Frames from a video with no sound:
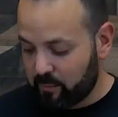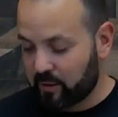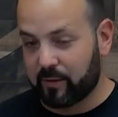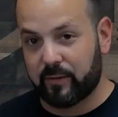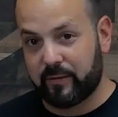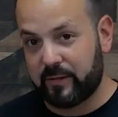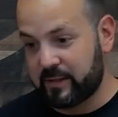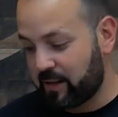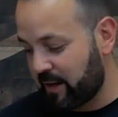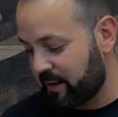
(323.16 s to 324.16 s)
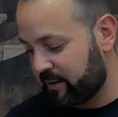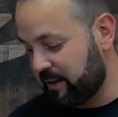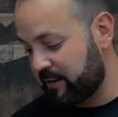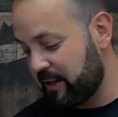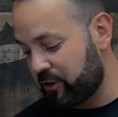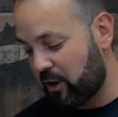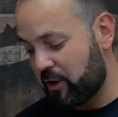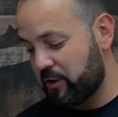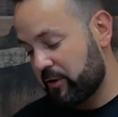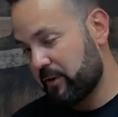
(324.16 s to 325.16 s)
But these ISDT
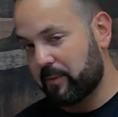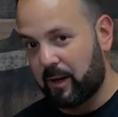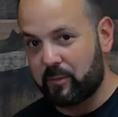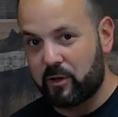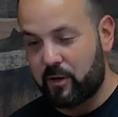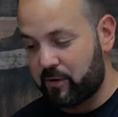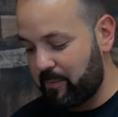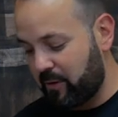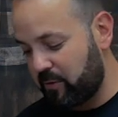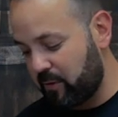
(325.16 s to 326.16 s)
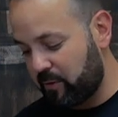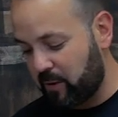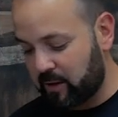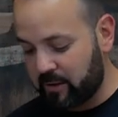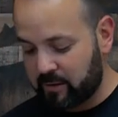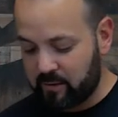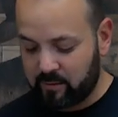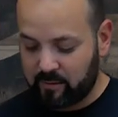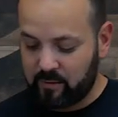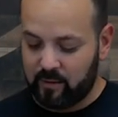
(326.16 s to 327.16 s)
chargers, and I'm sure some other ones work like
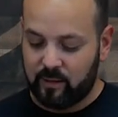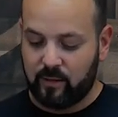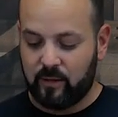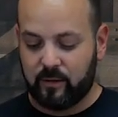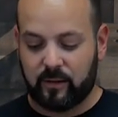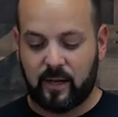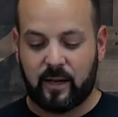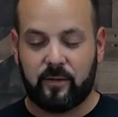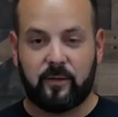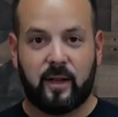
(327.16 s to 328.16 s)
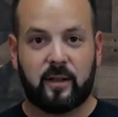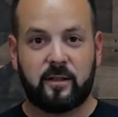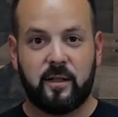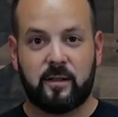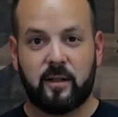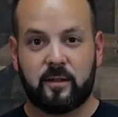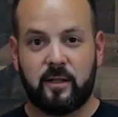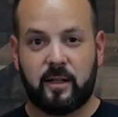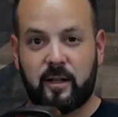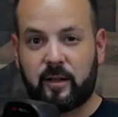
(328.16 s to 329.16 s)
this, they have
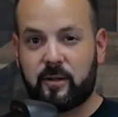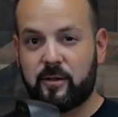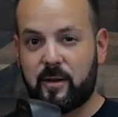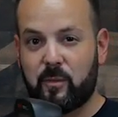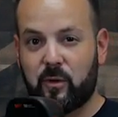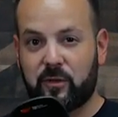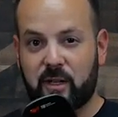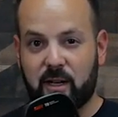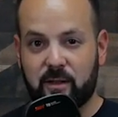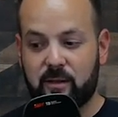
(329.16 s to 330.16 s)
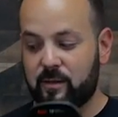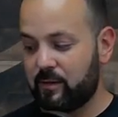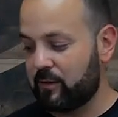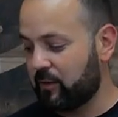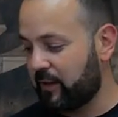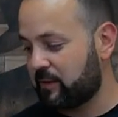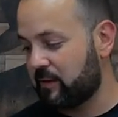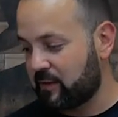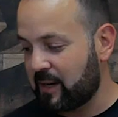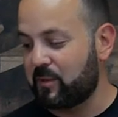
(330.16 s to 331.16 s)
XT60 connectors on both sides. So that's
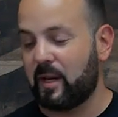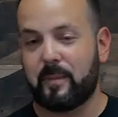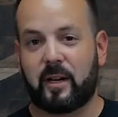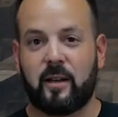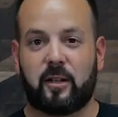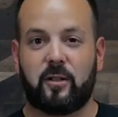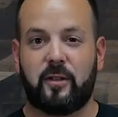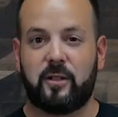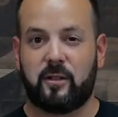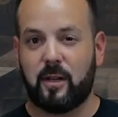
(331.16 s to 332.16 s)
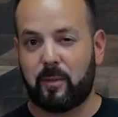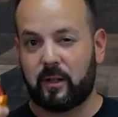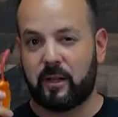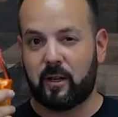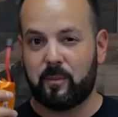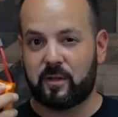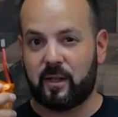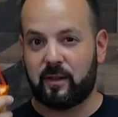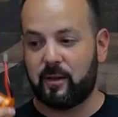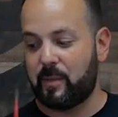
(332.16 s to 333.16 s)
the same type of connector that typically comes
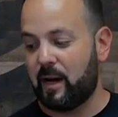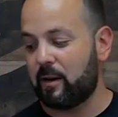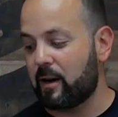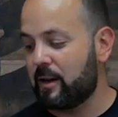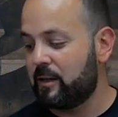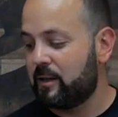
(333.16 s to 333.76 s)
on the battery.